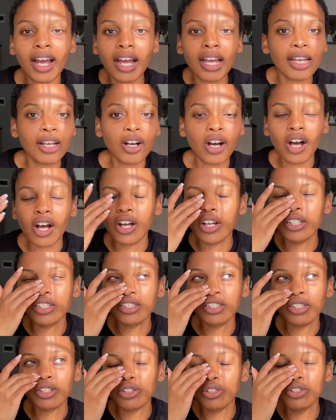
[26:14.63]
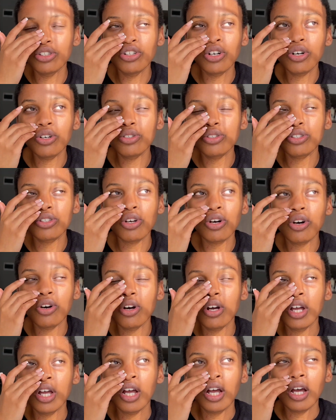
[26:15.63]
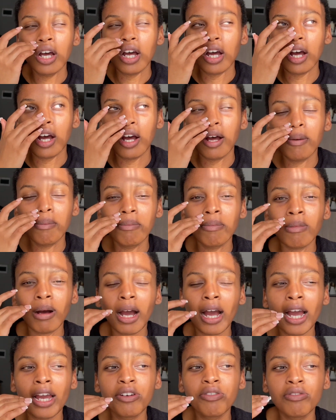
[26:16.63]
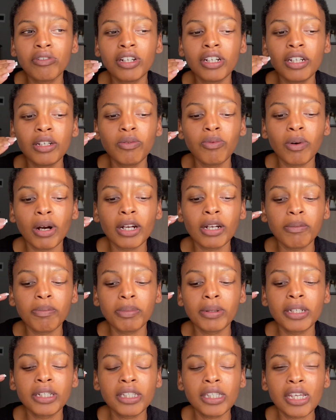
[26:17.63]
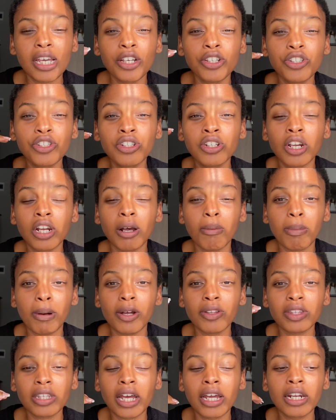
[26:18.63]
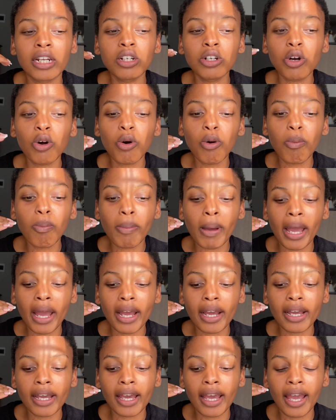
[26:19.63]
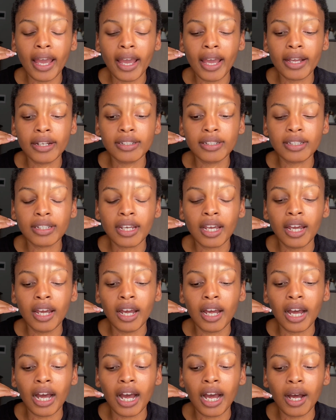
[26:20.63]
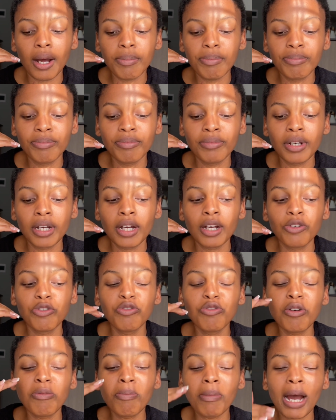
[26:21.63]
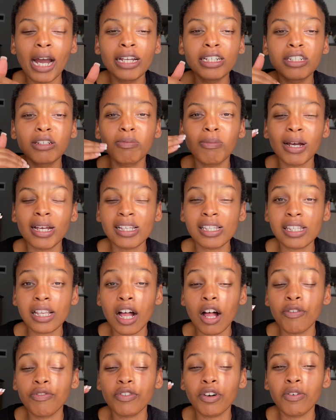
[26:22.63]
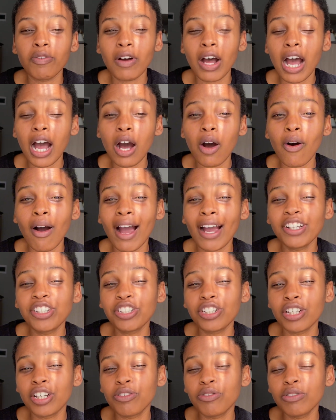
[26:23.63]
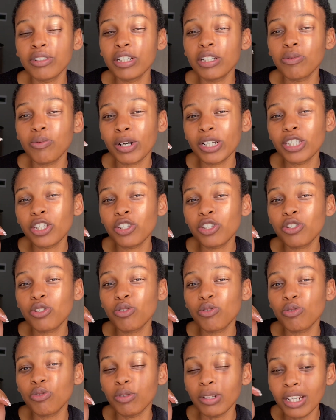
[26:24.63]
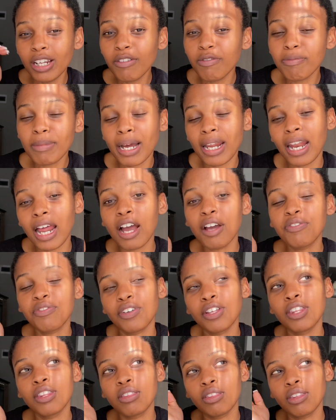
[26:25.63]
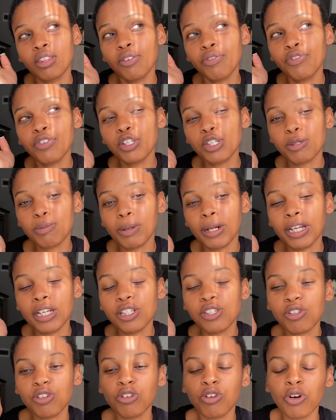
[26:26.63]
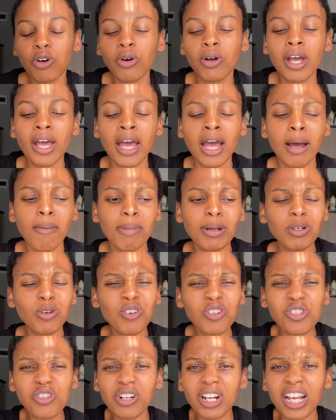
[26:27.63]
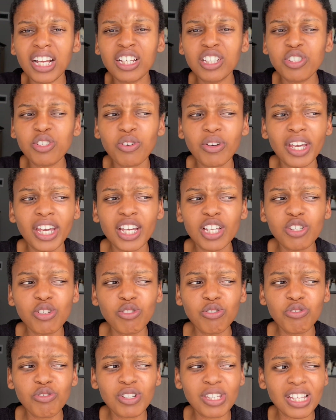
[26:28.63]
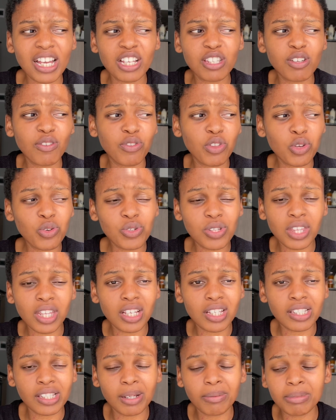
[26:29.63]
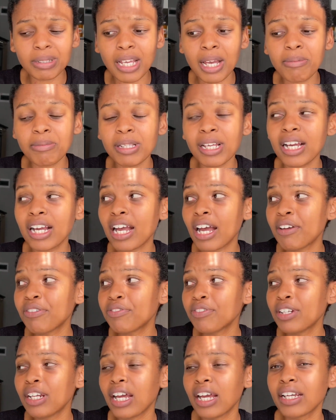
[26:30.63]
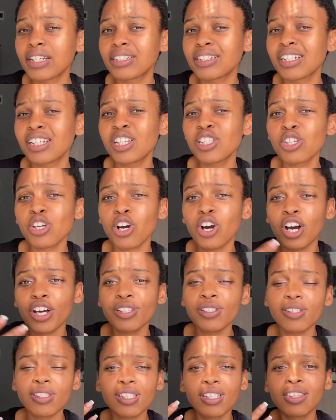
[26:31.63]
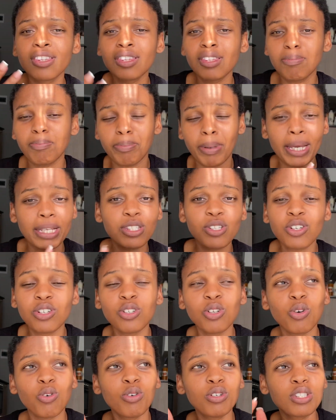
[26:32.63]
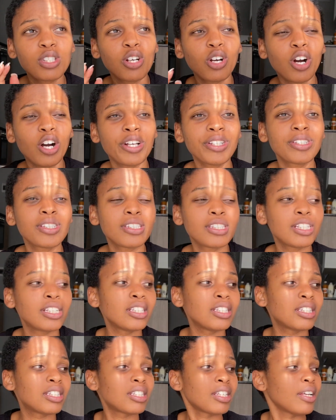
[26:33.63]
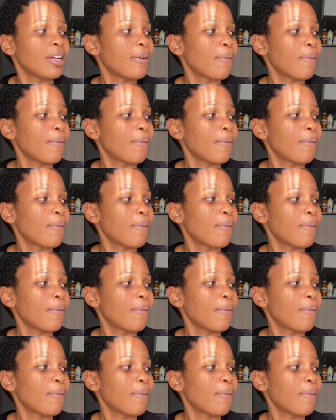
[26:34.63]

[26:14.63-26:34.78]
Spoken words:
can't, you know. So I really want to be intentional about that and go back and remind myself of how I genuinely wanted to live my life in the first place, you know. But also, like, it's okay to lose sight of those things sometimes. Like, I feel like it's a constant battle, or it's a constant,